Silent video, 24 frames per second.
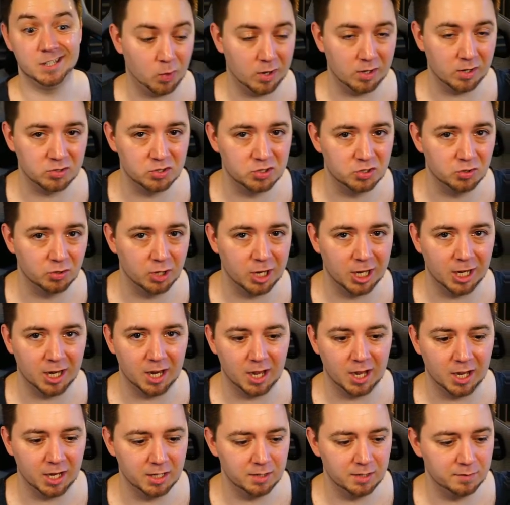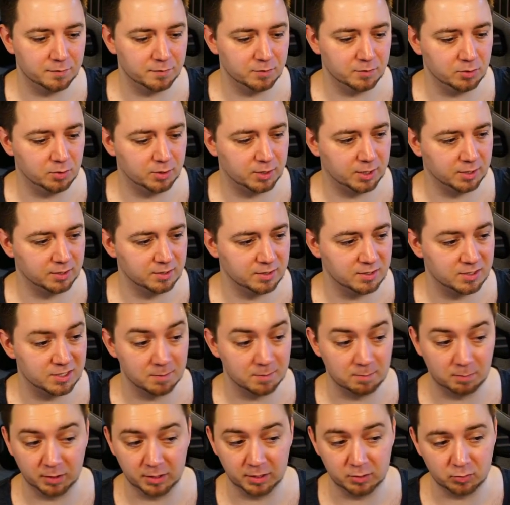whilst you are live, you can
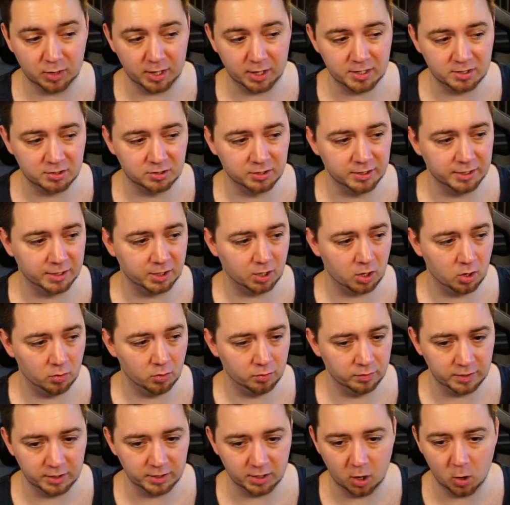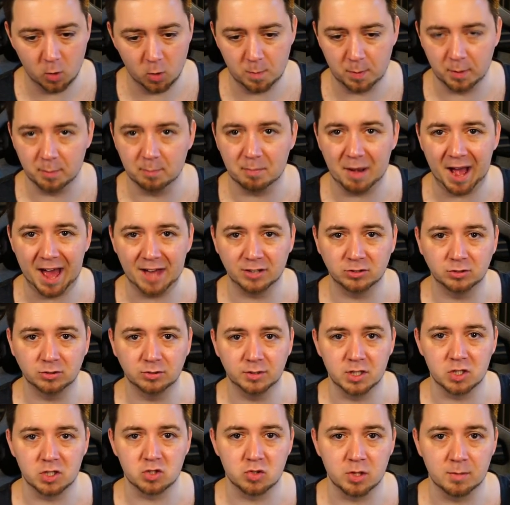simply right click on the open
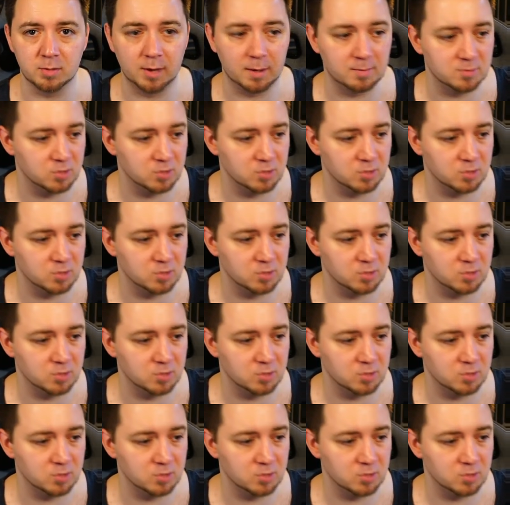panel in Streamlabs